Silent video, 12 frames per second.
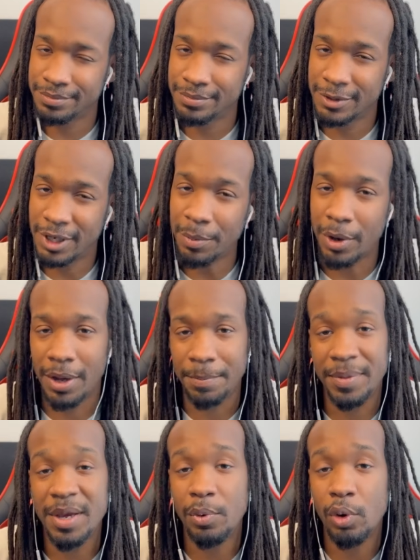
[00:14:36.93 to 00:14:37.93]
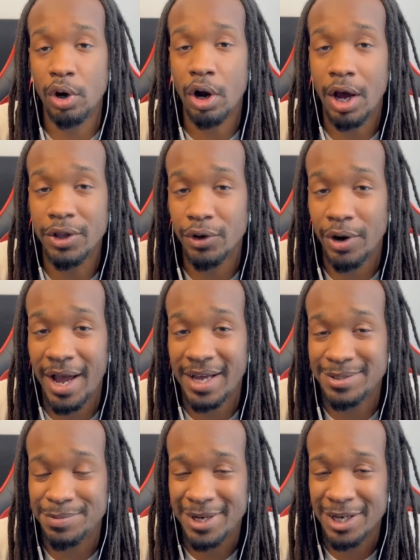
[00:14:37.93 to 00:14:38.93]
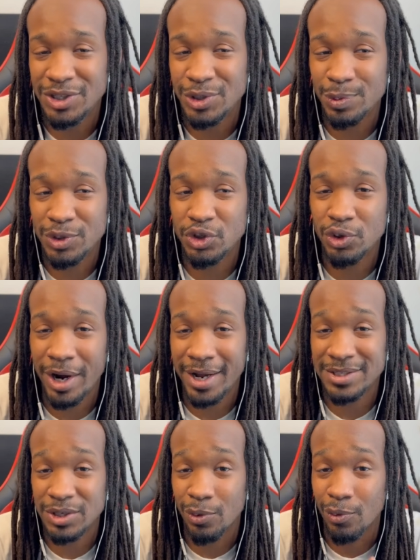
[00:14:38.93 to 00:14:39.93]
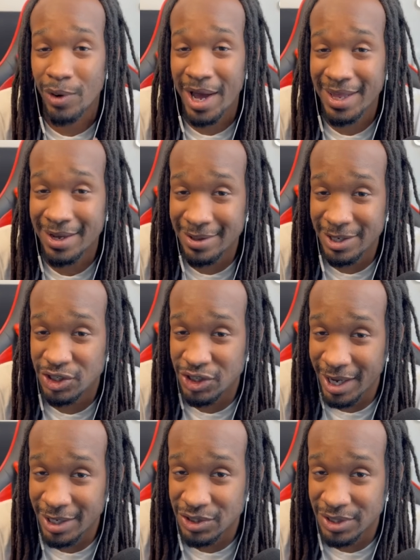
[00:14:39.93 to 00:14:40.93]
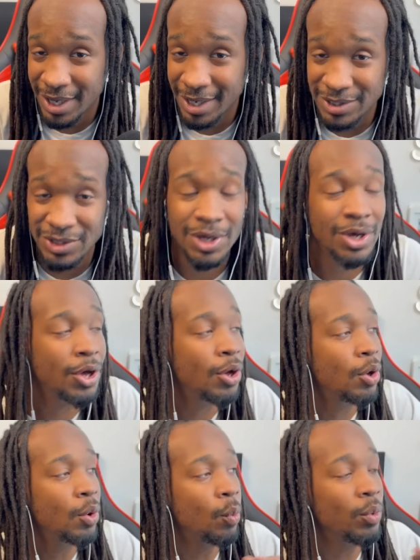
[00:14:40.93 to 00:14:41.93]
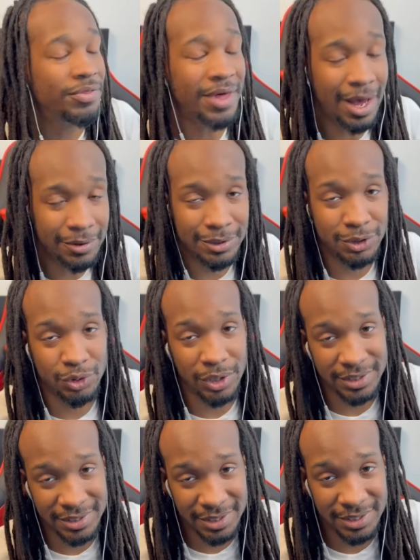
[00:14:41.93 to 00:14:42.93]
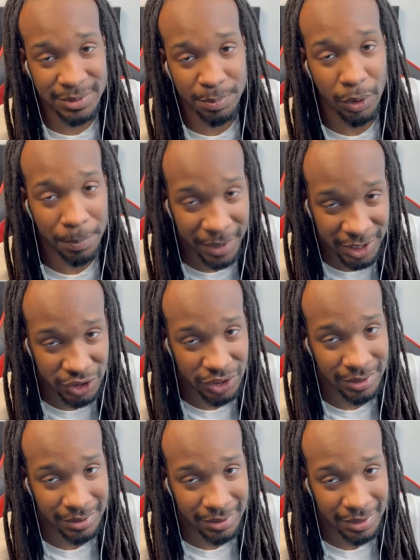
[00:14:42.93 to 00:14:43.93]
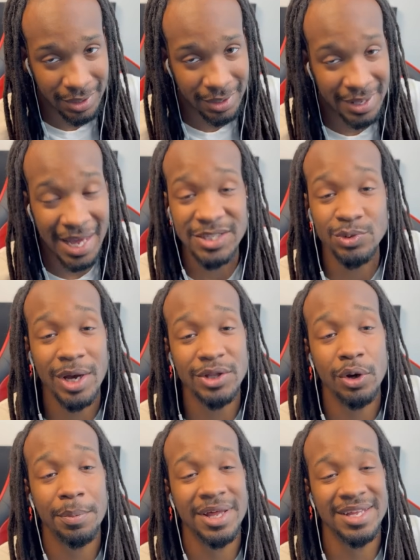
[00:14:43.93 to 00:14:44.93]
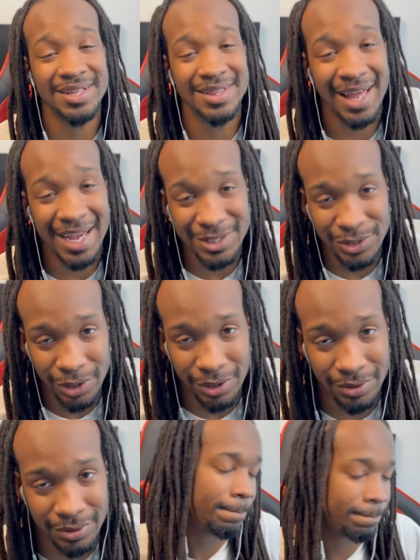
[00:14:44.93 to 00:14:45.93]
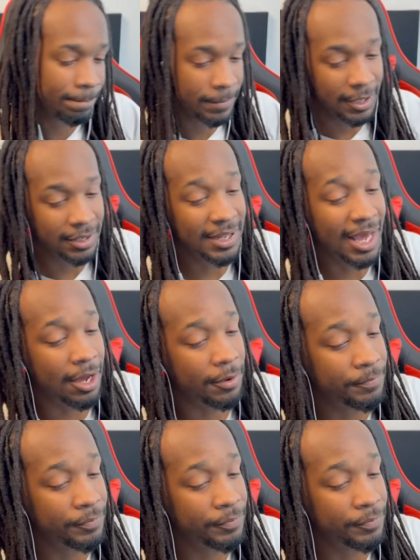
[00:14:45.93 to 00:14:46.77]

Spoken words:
Come on, people are on their ass because she was trying to radically change things without the trustees' permission. That's why nobody liked her. Now,